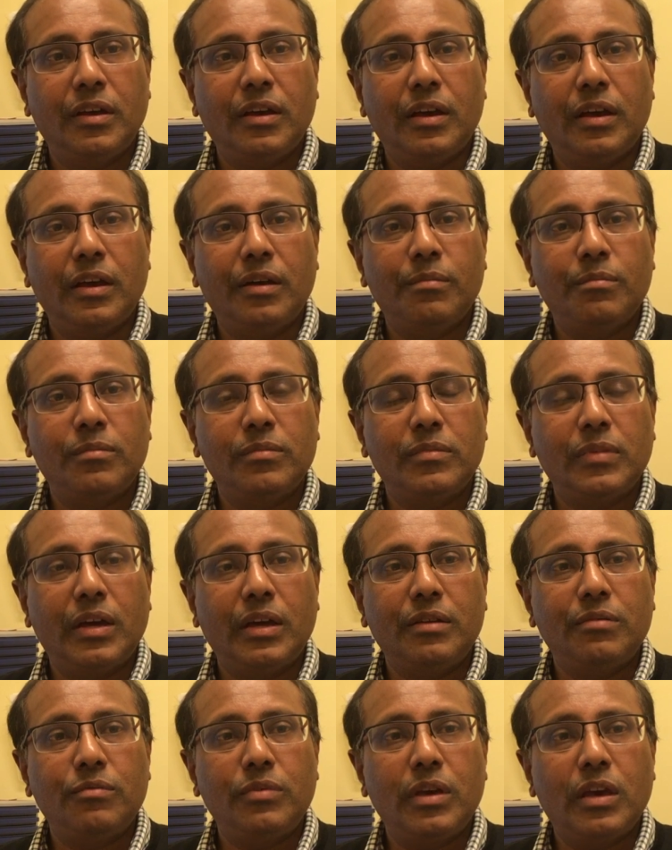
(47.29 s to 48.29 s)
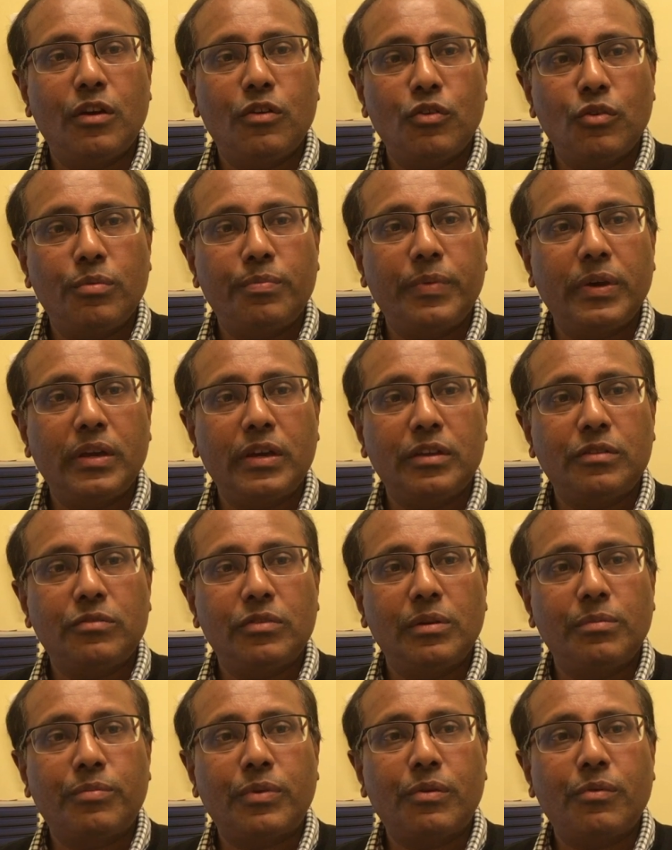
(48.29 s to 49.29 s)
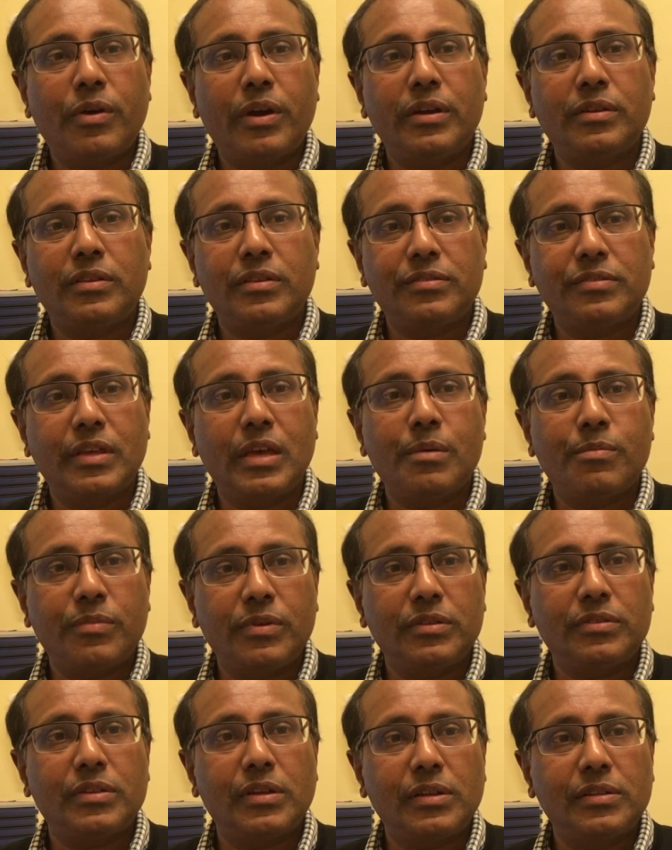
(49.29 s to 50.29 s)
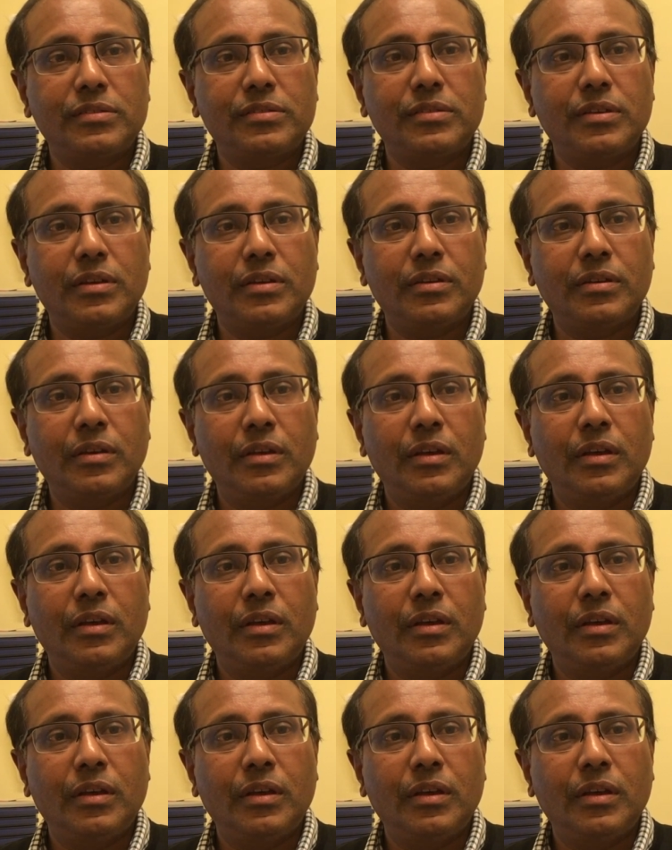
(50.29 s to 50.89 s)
and we are hoping it will provide the same results here.